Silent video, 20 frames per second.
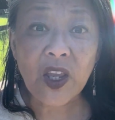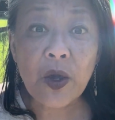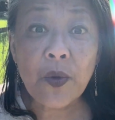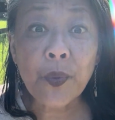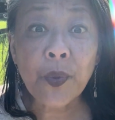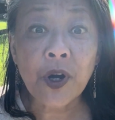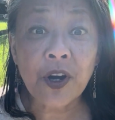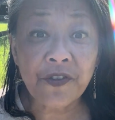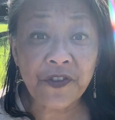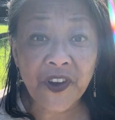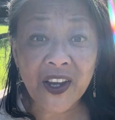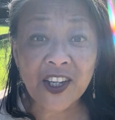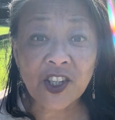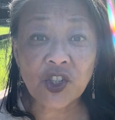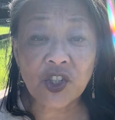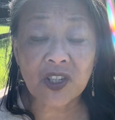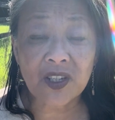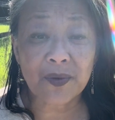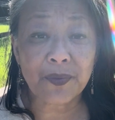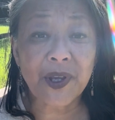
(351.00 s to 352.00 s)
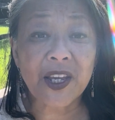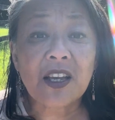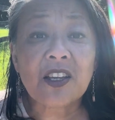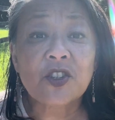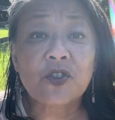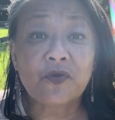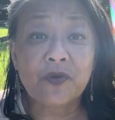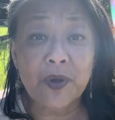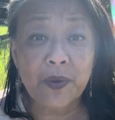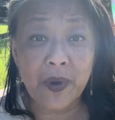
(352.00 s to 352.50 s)
perfection,
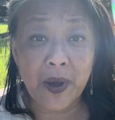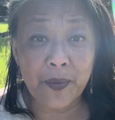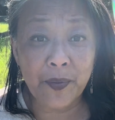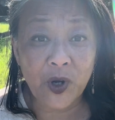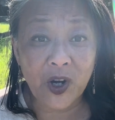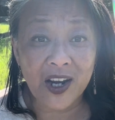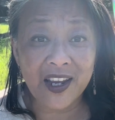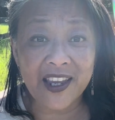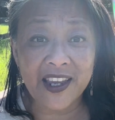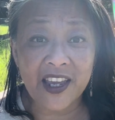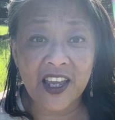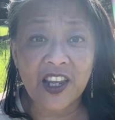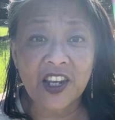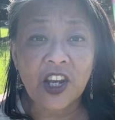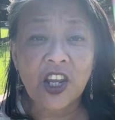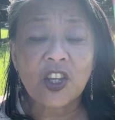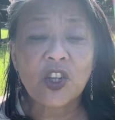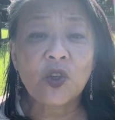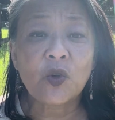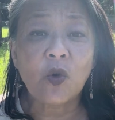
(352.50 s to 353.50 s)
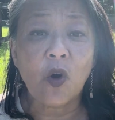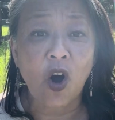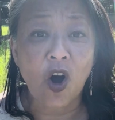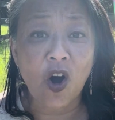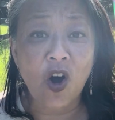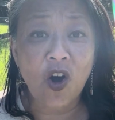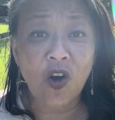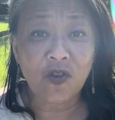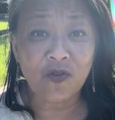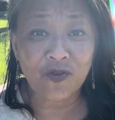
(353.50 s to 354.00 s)
because remember, again, you
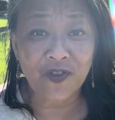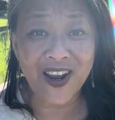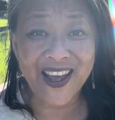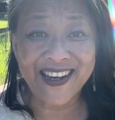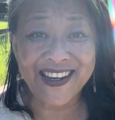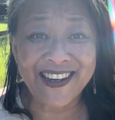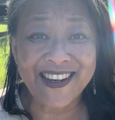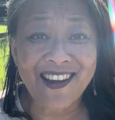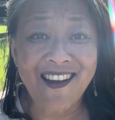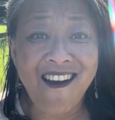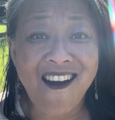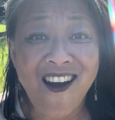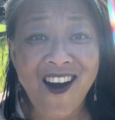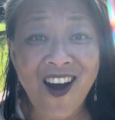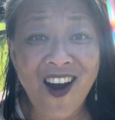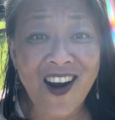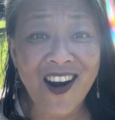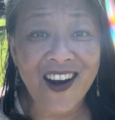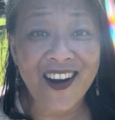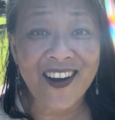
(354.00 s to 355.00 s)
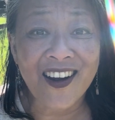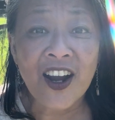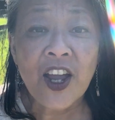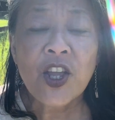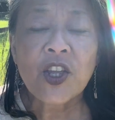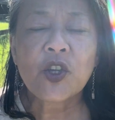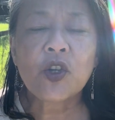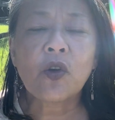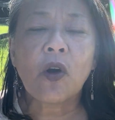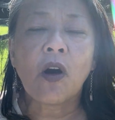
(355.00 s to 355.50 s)
already are.
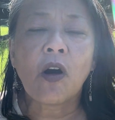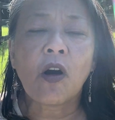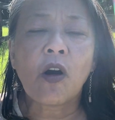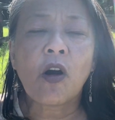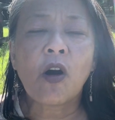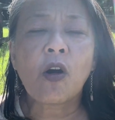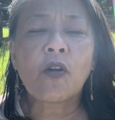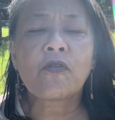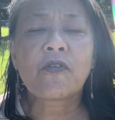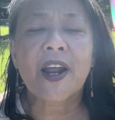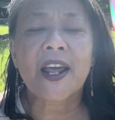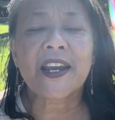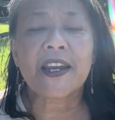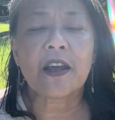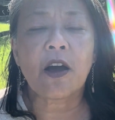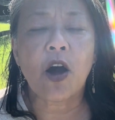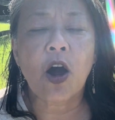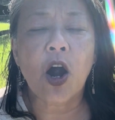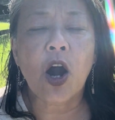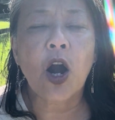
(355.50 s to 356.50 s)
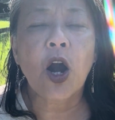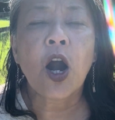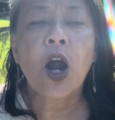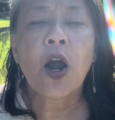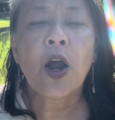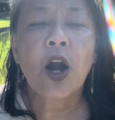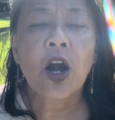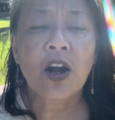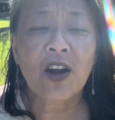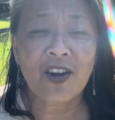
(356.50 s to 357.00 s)
You already are
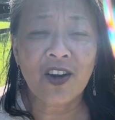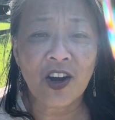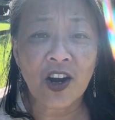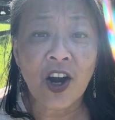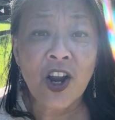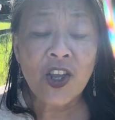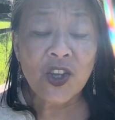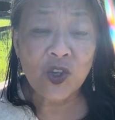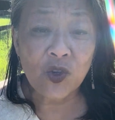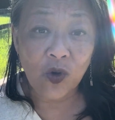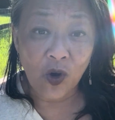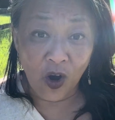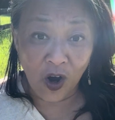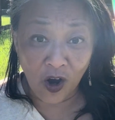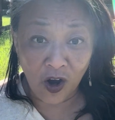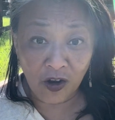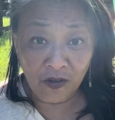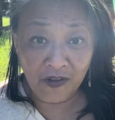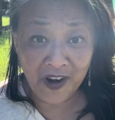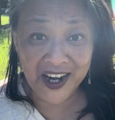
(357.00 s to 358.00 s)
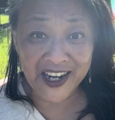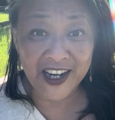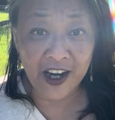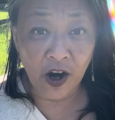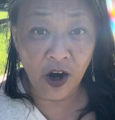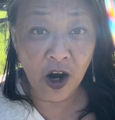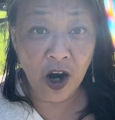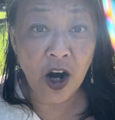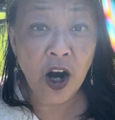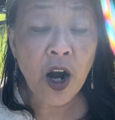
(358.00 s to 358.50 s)
her. You already
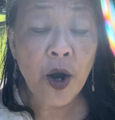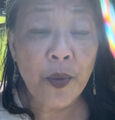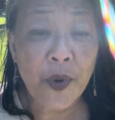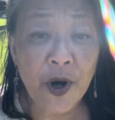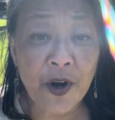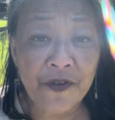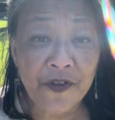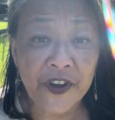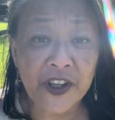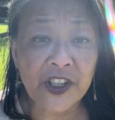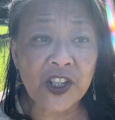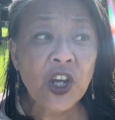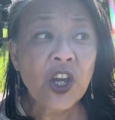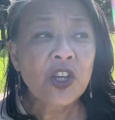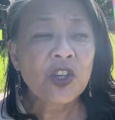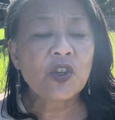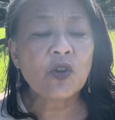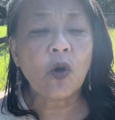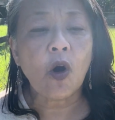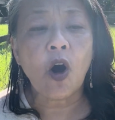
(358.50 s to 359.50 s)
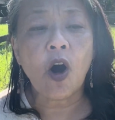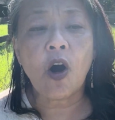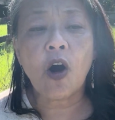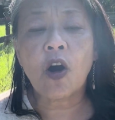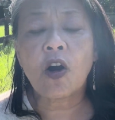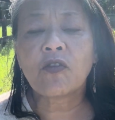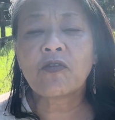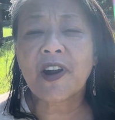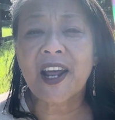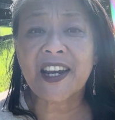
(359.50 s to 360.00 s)
are perfect. You
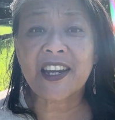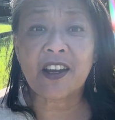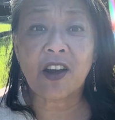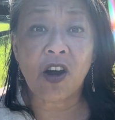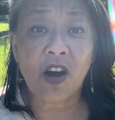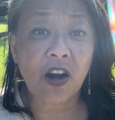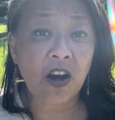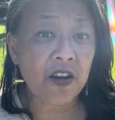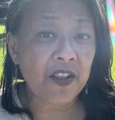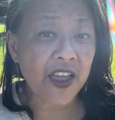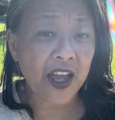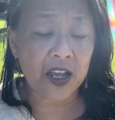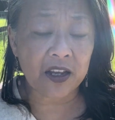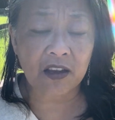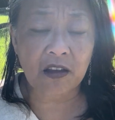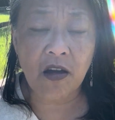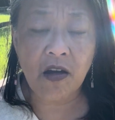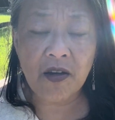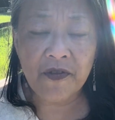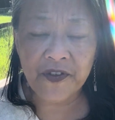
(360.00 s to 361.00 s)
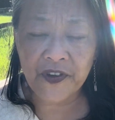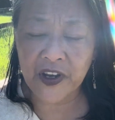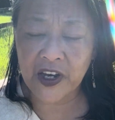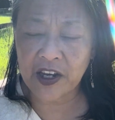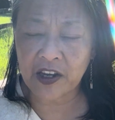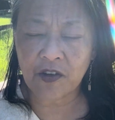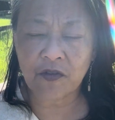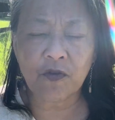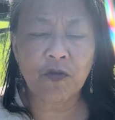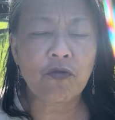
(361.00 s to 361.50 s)
already are that
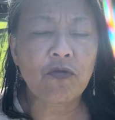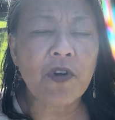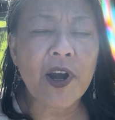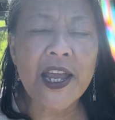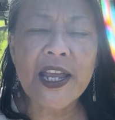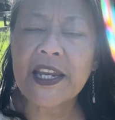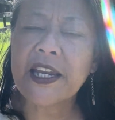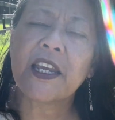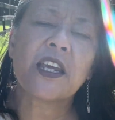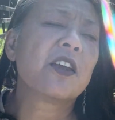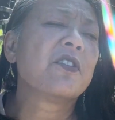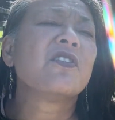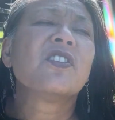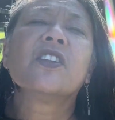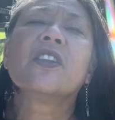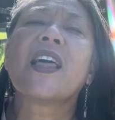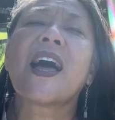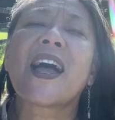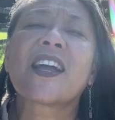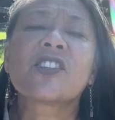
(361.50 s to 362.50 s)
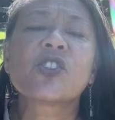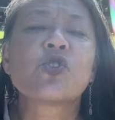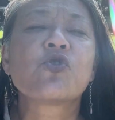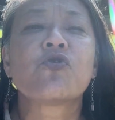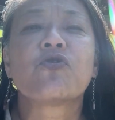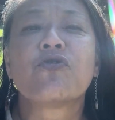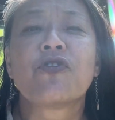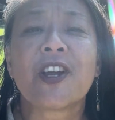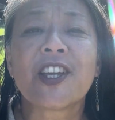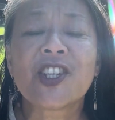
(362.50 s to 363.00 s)
confident, radiant, relaxed,
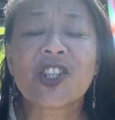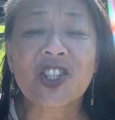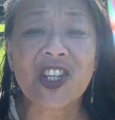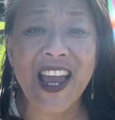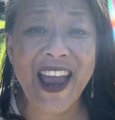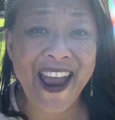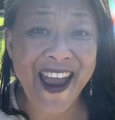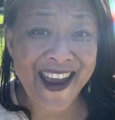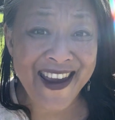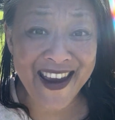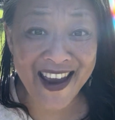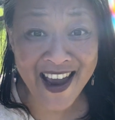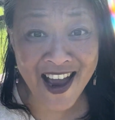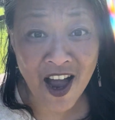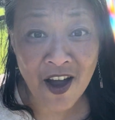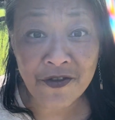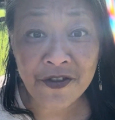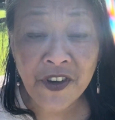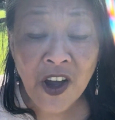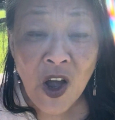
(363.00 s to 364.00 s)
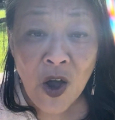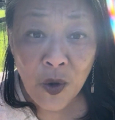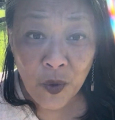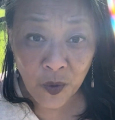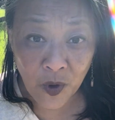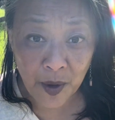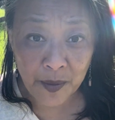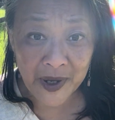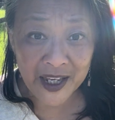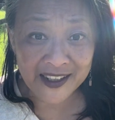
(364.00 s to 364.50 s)
rich AF
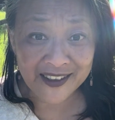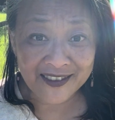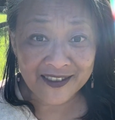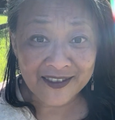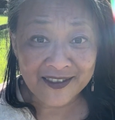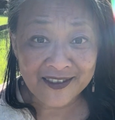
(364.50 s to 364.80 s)
woman.